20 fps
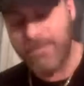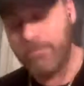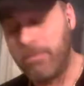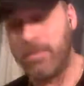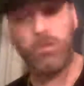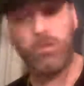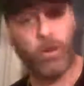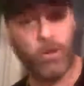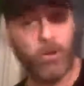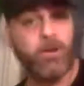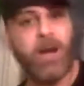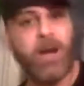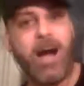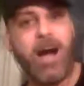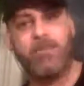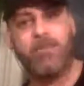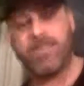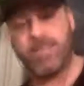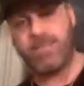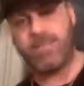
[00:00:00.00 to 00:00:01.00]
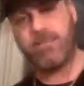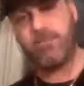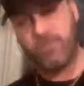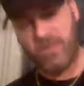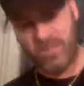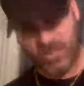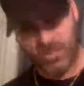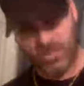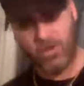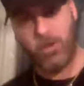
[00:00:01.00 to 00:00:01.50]
But Twitter comms, like the
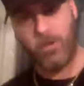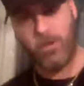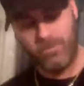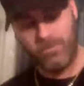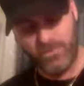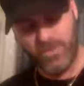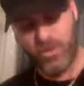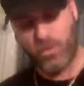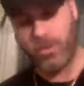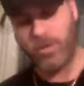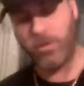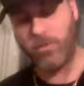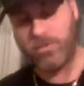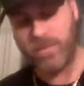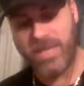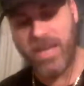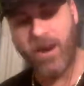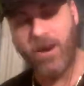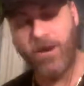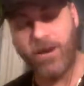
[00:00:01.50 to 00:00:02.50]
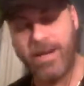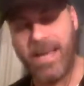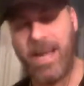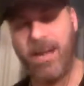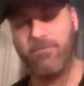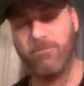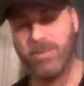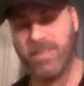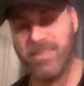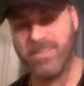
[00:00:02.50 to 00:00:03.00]
official Twitter PR
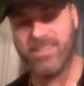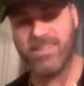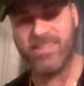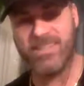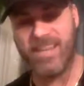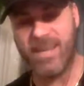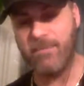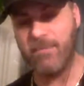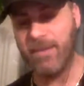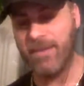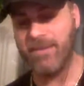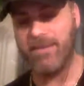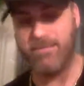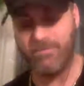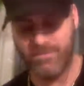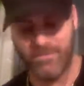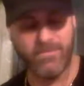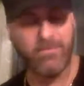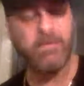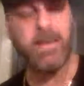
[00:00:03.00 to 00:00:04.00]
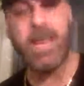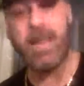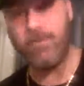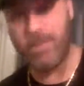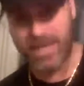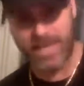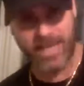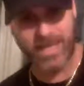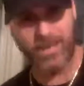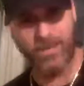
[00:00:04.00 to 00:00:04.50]
account, released a statement
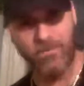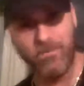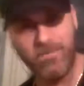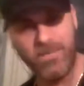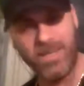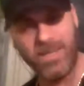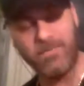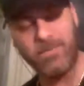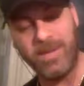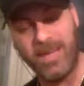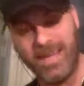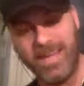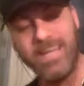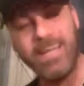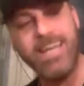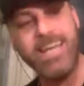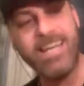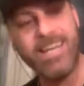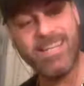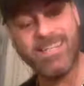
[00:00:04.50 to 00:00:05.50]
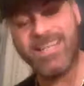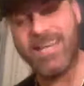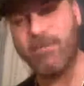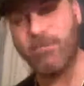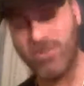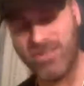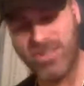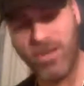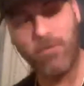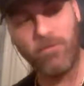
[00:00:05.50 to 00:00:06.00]
naming him about, because they
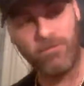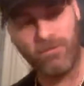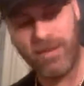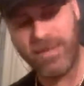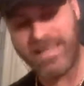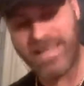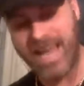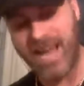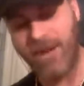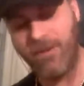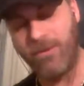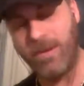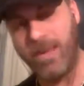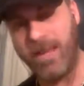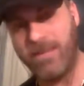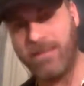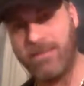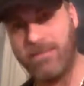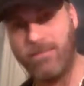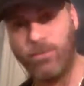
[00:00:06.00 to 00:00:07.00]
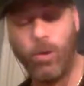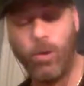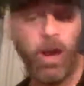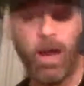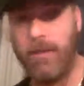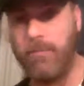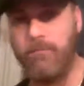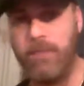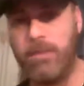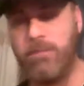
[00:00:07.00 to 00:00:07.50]
were so freaked out.
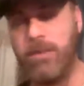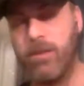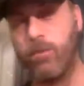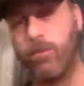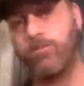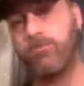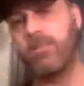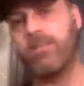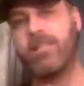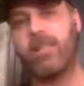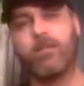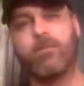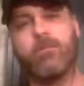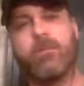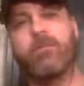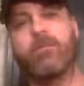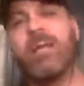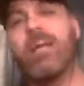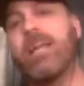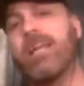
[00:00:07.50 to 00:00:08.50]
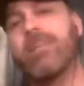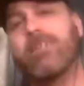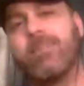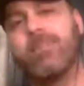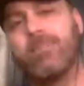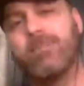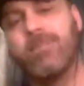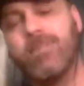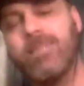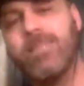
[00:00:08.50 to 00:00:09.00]
Maybe they were freaked out, or maybe not, I don't
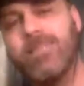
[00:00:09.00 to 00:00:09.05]
know.